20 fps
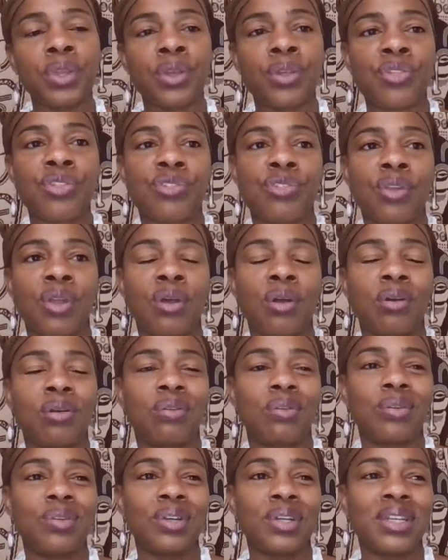
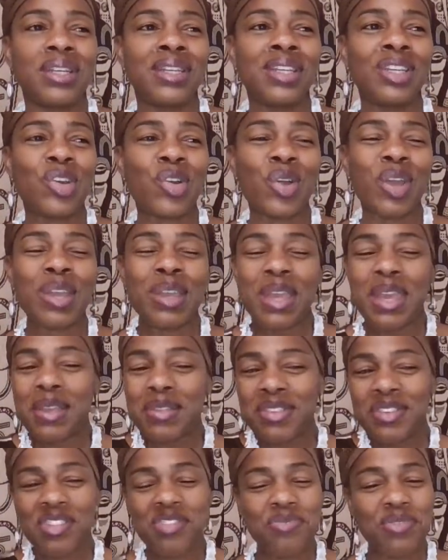So,
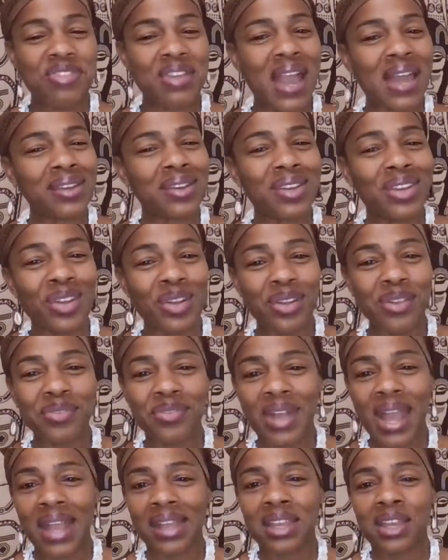it just was kind of nerve
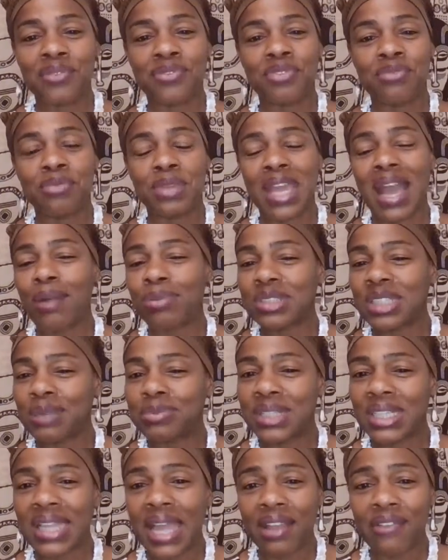wracking for me. I was up
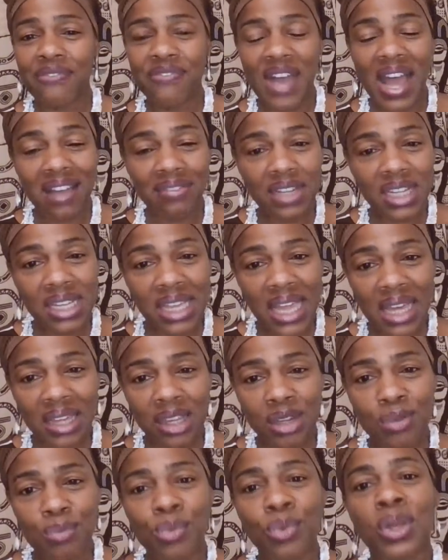to like 5 o'clock
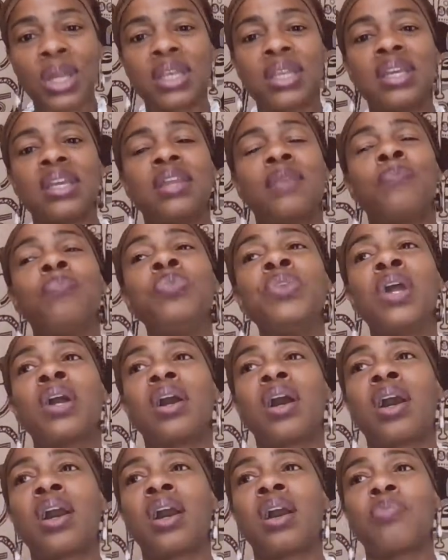in the morning.
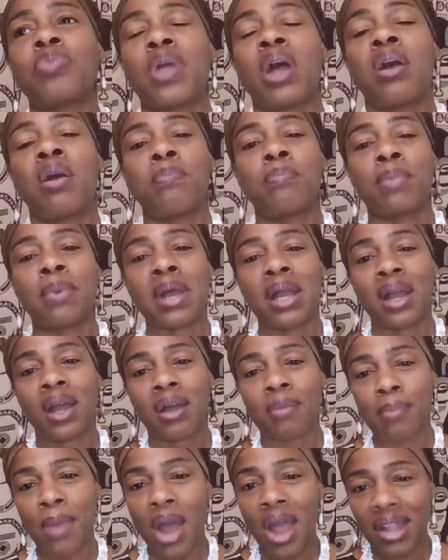
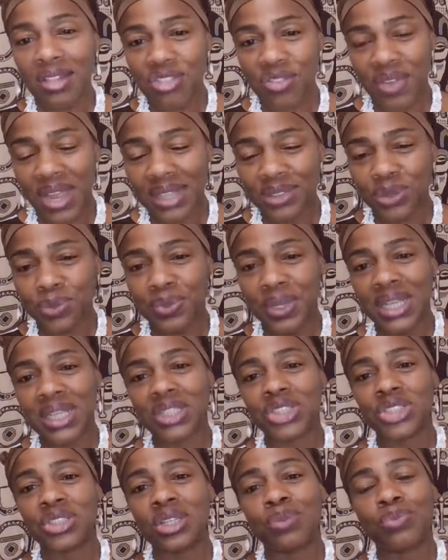Mine's
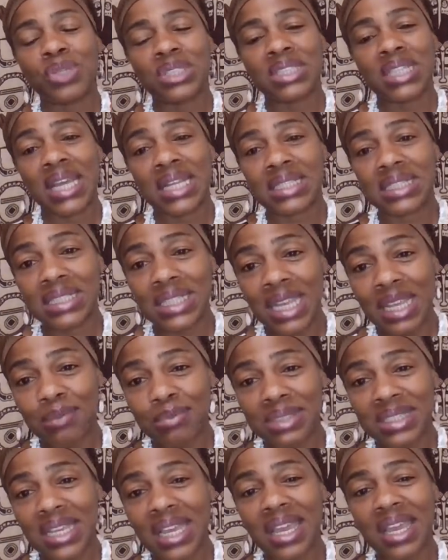graduation was that same
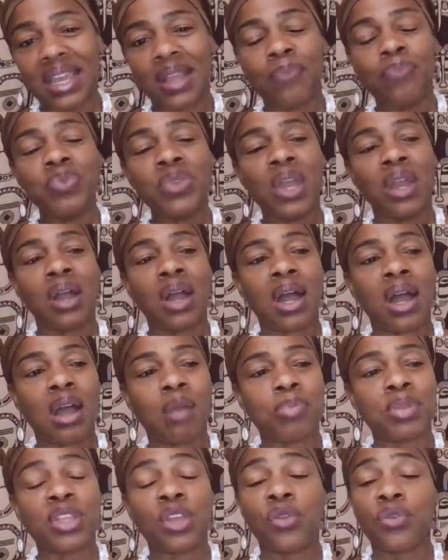day.
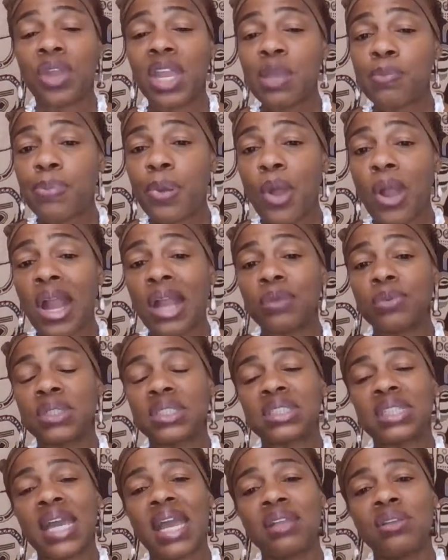But the great part was
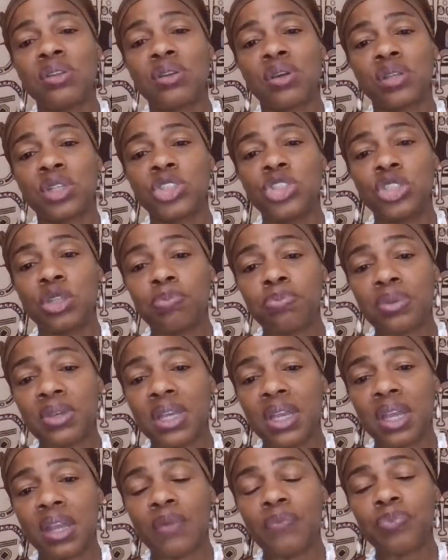that, the
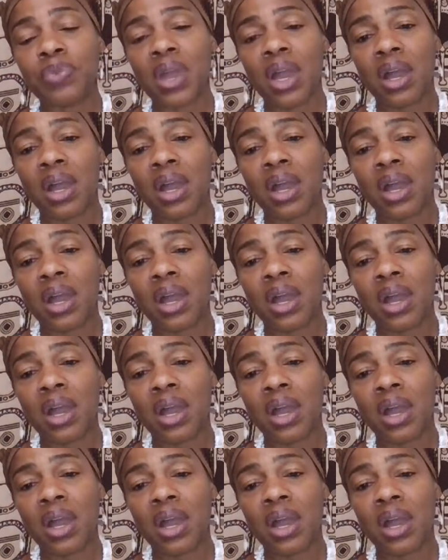shipping,